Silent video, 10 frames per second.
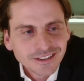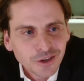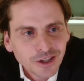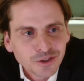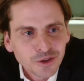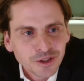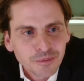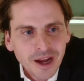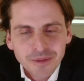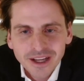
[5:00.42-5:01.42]
and so I thought
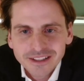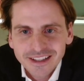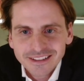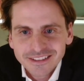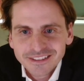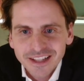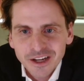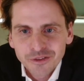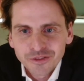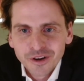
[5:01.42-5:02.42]
it might make sense
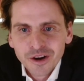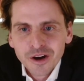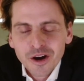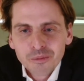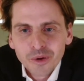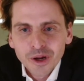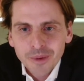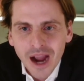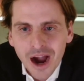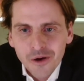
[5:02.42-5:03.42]
instead of
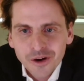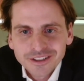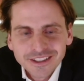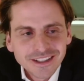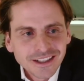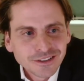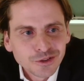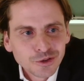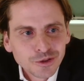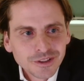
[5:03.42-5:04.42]
putting my hours in,
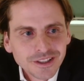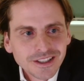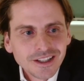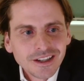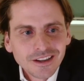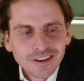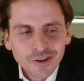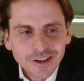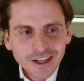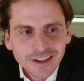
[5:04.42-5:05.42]
into
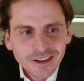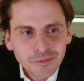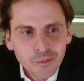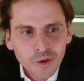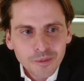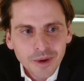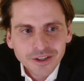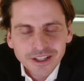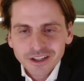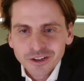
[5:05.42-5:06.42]
learning more
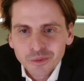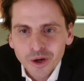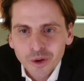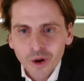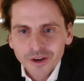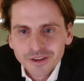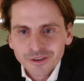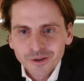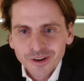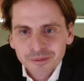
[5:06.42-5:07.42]
about Econ 101
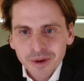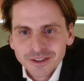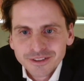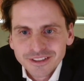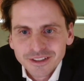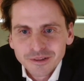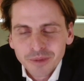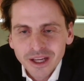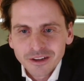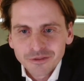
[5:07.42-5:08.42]
or about uh,
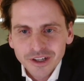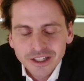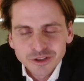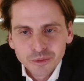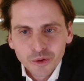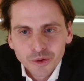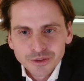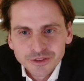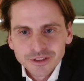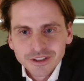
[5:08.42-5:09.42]
making financial
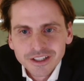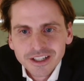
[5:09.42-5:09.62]
models.